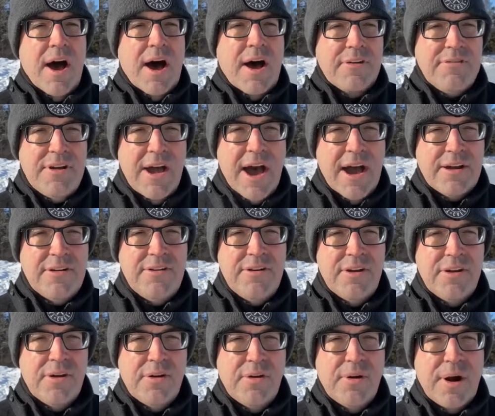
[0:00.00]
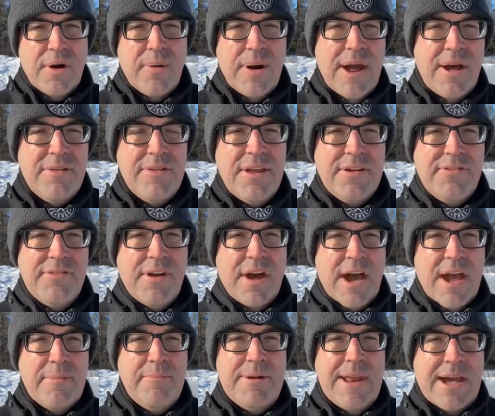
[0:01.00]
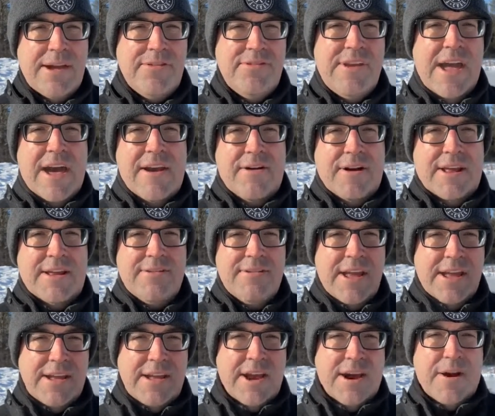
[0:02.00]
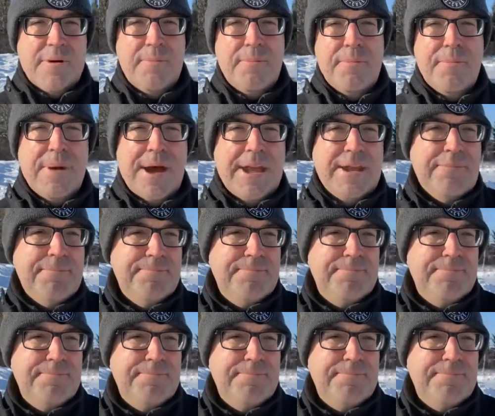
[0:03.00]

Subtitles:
I'll talk to you around this time next Saturday. Take care. Bye.